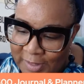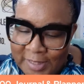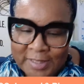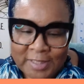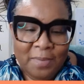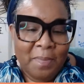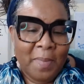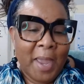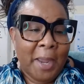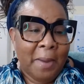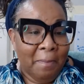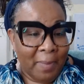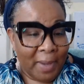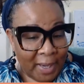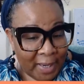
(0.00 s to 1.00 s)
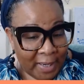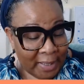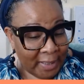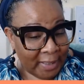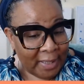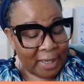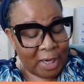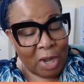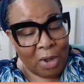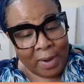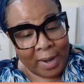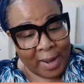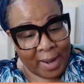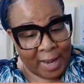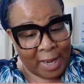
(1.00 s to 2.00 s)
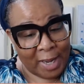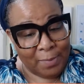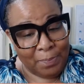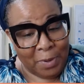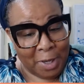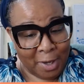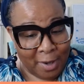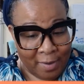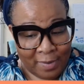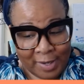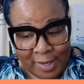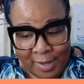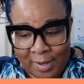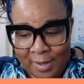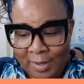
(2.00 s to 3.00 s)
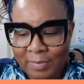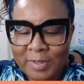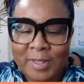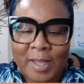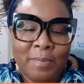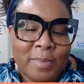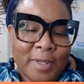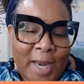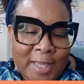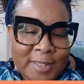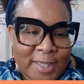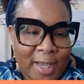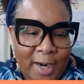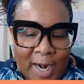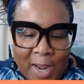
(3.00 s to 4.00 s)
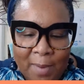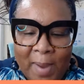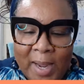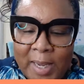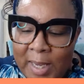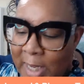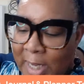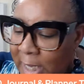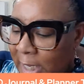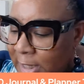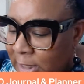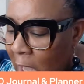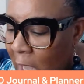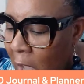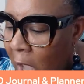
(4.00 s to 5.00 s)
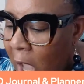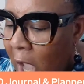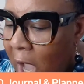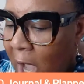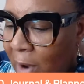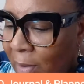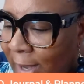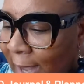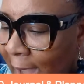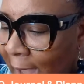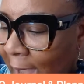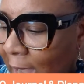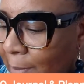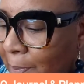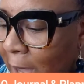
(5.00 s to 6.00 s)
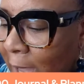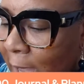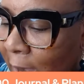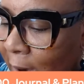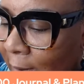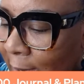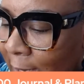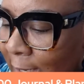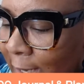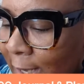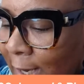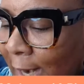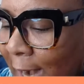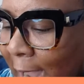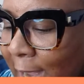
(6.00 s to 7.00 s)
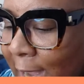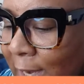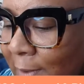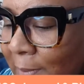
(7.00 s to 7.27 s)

this to make money, honey. Okay, period. I'm like sounding like my kids. Okay, period, Lady